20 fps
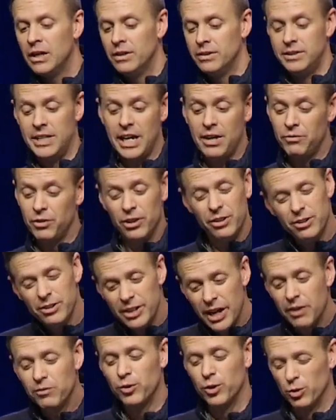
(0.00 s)
David
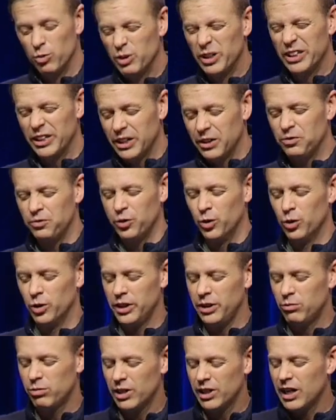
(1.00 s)
never really fully
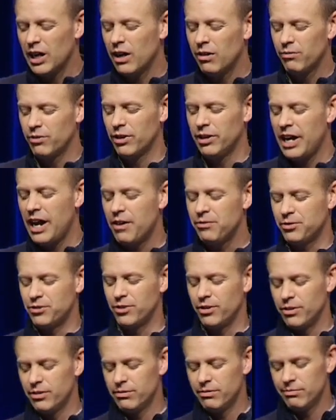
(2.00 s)
recovered
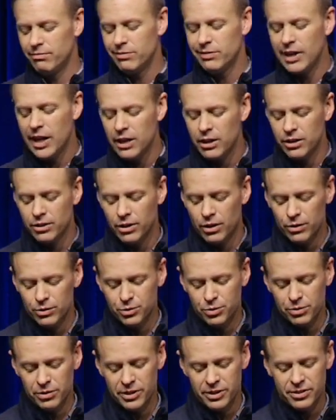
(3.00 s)
after that
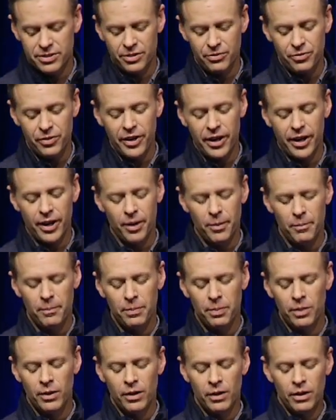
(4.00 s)
adulterous affair.
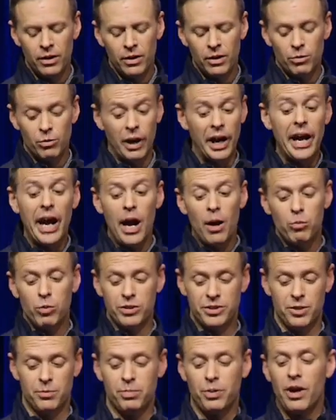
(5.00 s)
Rahab
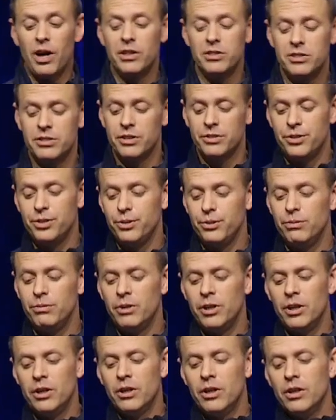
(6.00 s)
was a prostitute.
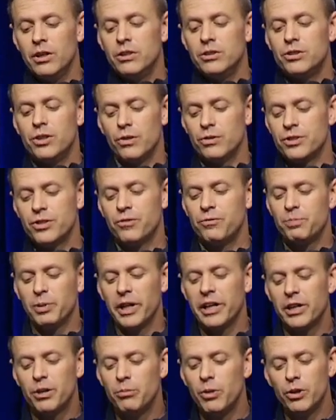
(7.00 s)
Joseph
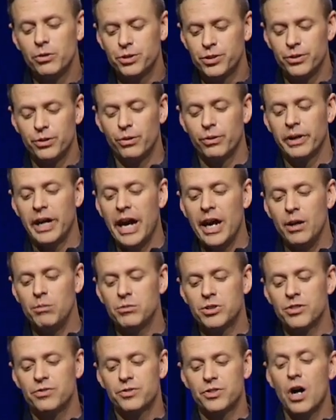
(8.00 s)
played emotional games
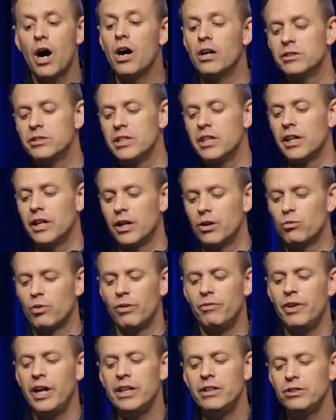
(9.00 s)
of taunting and
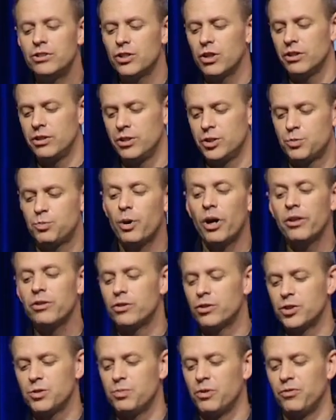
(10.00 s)
revenge on his
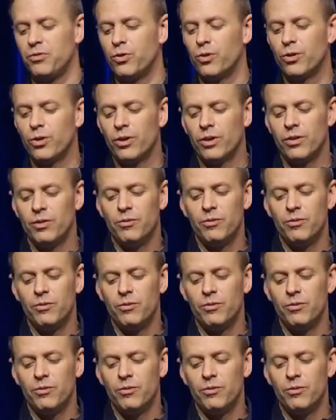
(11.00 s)
brothers before